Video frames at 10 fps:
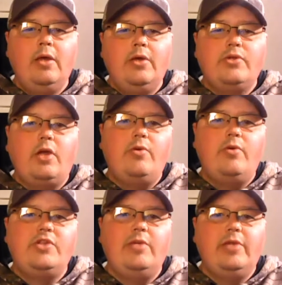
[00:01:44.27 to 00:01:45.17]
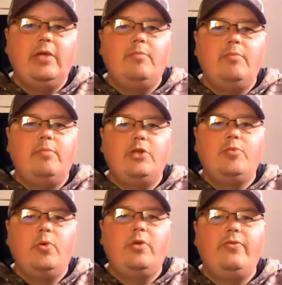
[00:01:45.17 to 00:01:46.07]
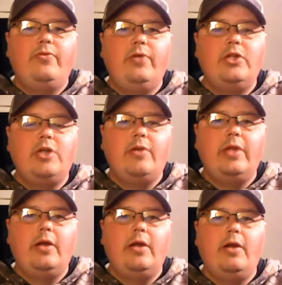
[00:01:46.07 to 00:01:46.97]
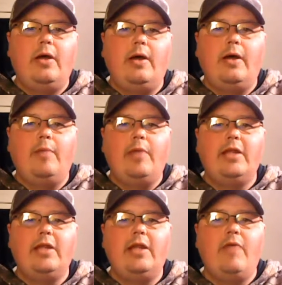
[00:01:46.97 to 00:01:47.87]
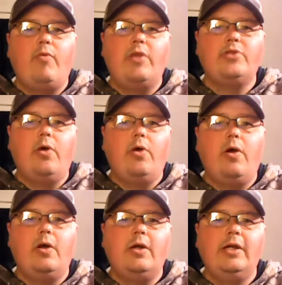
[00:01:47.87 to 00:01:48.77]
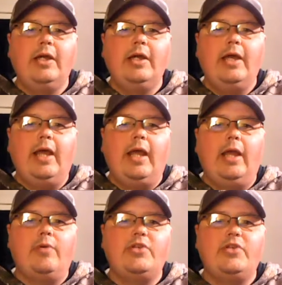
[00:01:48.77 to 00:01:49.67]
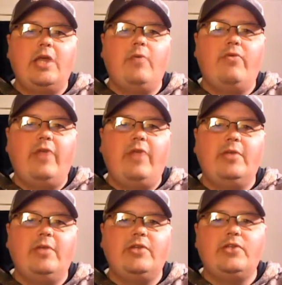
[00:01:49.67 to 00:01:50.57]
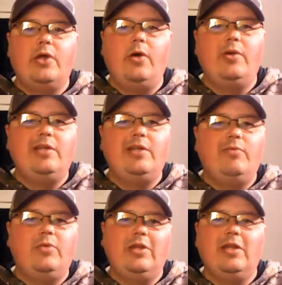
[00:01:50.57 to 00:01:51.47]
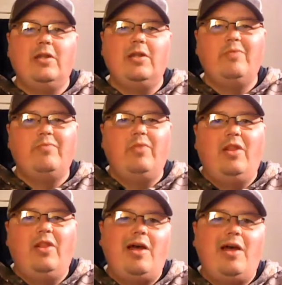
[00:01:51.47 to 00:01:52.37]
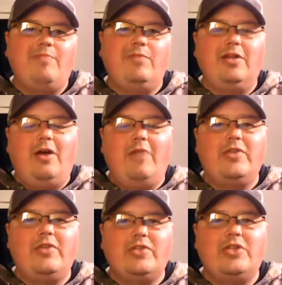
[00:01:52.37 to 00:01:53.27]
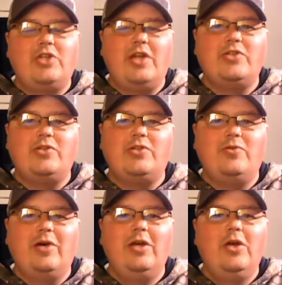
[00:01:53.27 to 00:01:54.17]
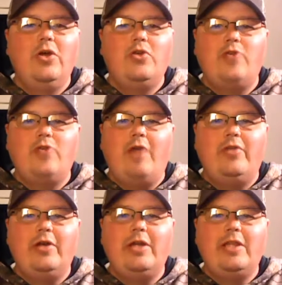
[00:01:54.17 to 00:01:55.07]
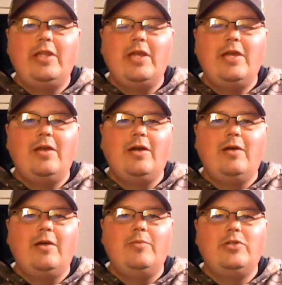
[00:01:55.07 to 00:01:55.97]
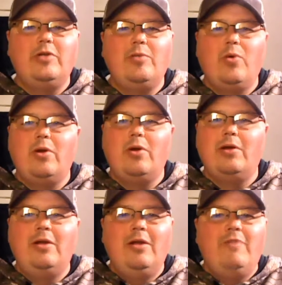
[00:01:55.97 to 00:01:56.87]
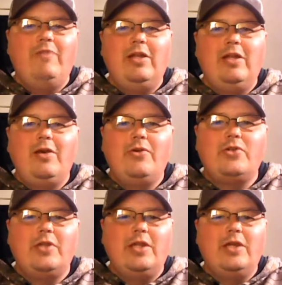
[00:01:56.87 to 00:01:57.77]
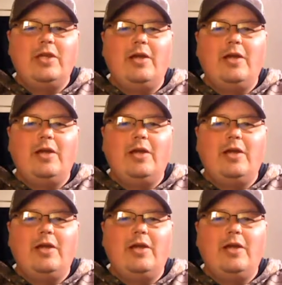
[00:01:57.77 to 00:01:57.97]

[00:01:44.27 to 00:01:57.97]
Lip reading: Sorry I wasn't able to get much more footage out there. I didn't have a rental car and I was staying with family, so I didn't really get a lot, obviously, a chance to travel or anything, do any more videos or anything.